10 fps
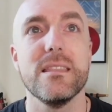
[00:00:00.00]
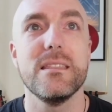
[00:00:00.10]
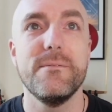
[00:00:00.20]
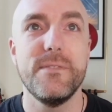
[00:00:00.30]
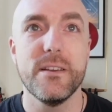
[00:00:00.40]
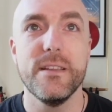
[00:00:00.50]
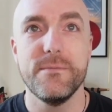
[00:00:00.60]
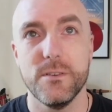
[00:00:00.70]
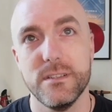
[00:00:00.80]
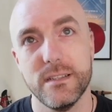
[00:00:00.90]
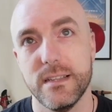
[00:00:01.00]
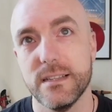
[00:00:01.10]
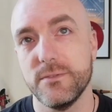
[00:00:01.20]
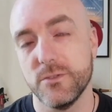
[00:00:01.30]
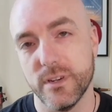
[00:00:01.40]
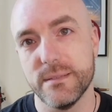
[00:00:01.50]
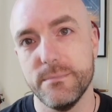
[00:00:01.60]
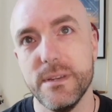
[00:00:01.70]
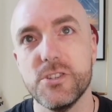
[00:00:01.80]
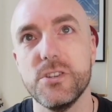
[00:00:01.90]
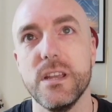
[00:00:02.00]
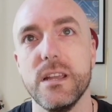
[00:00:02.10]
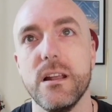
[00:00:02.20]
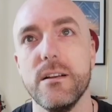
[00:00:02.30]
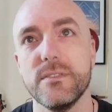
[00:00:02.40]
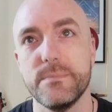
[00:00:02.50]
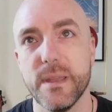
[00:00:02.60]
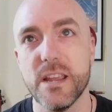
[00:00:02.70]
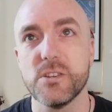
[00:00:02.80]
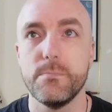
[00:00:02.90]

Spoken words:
The very first successful transmission of speech